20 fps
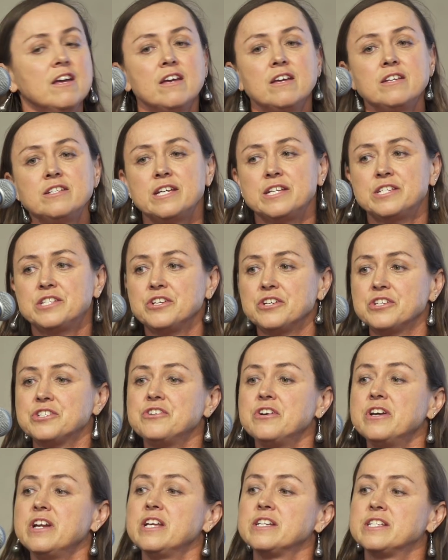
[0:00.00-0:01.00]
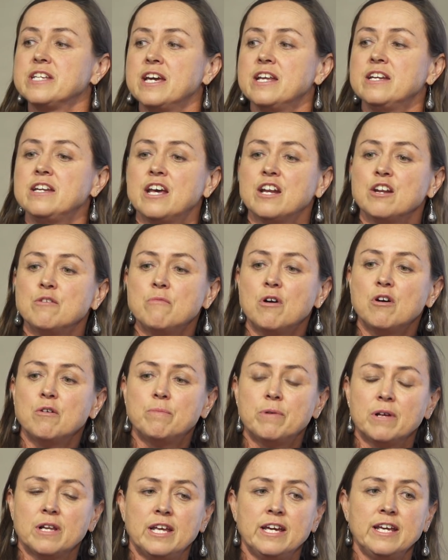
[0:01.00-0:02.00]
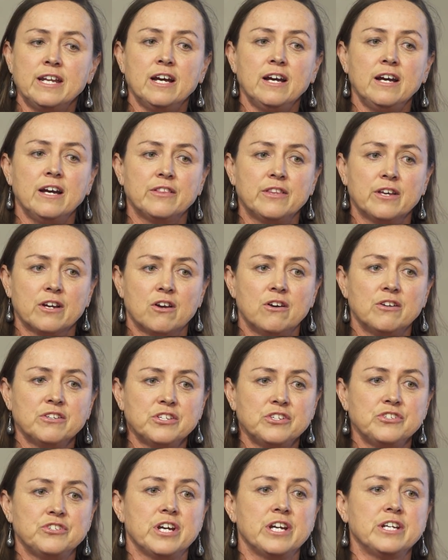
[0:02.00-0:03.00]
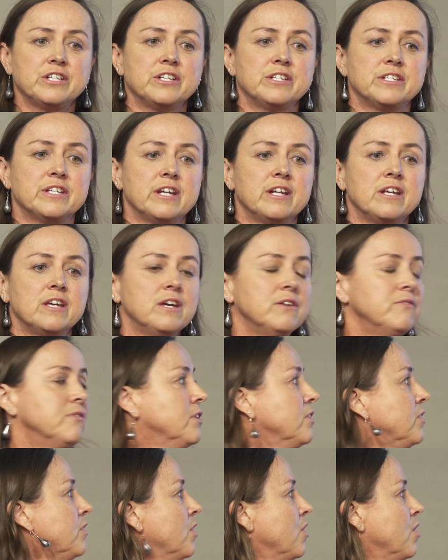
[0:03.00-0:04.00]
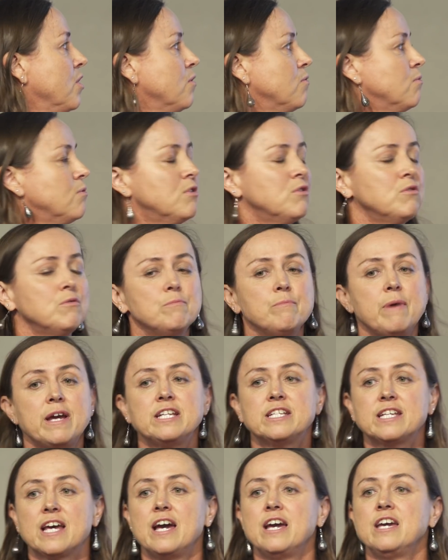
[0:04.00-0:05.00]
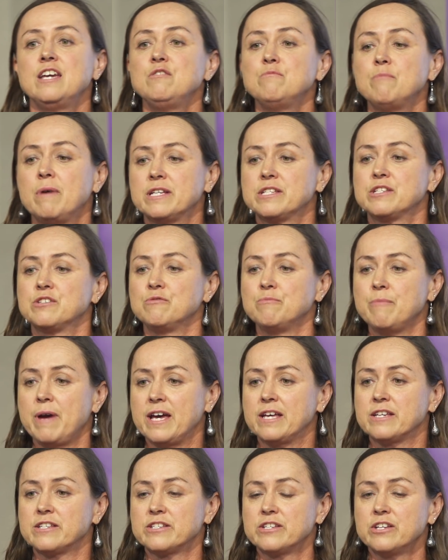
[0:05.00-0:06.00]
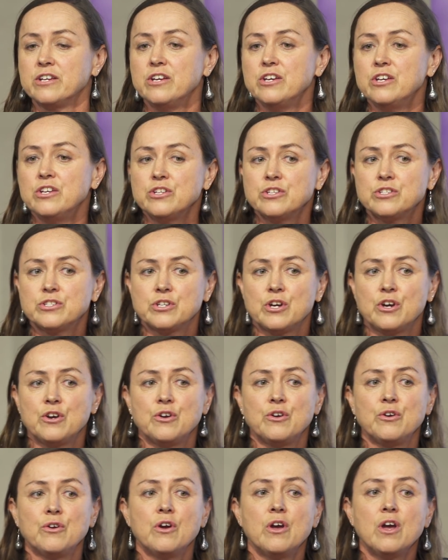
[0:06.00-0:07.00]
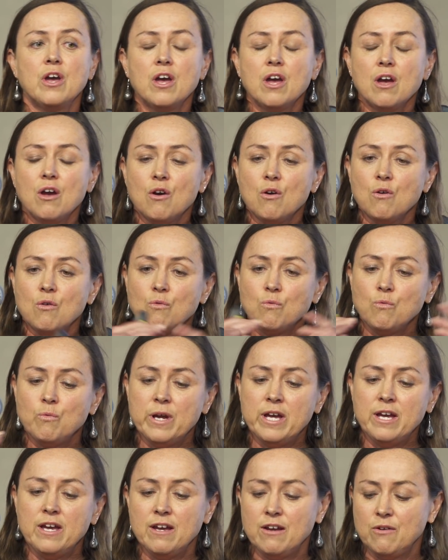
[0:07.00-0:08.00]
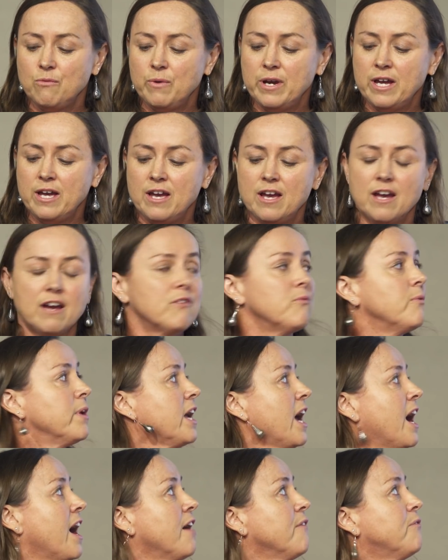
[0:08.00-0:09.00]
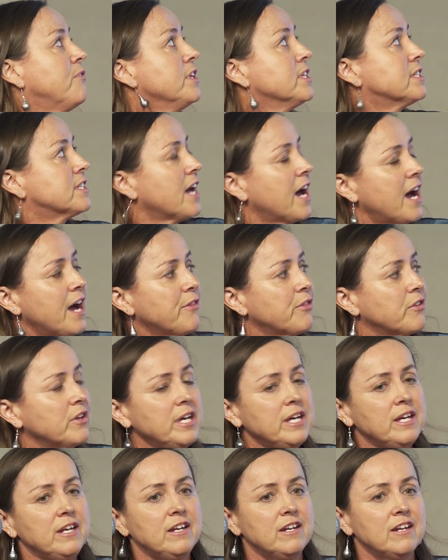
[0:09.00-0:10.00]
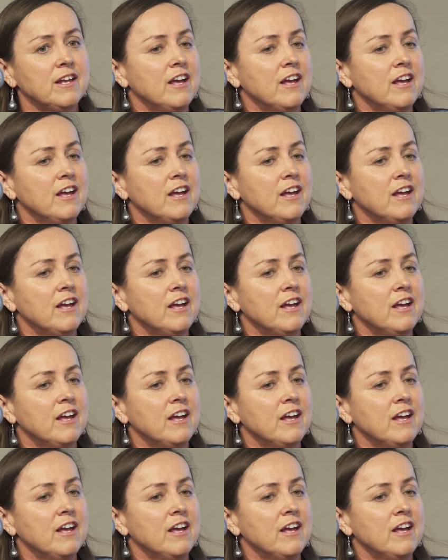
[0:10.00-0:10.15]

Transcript: Testosterone at 10 nanomol per liter, the concentrations that are given, will maintain muscle mass. So we have this athlete,